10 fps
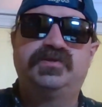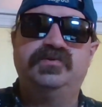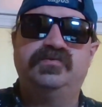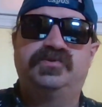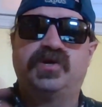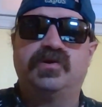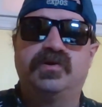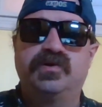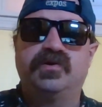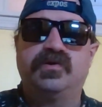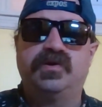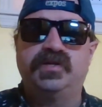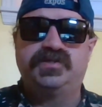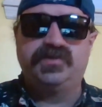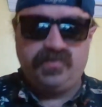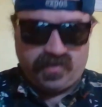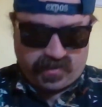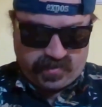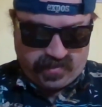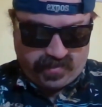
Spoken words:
to turn her into a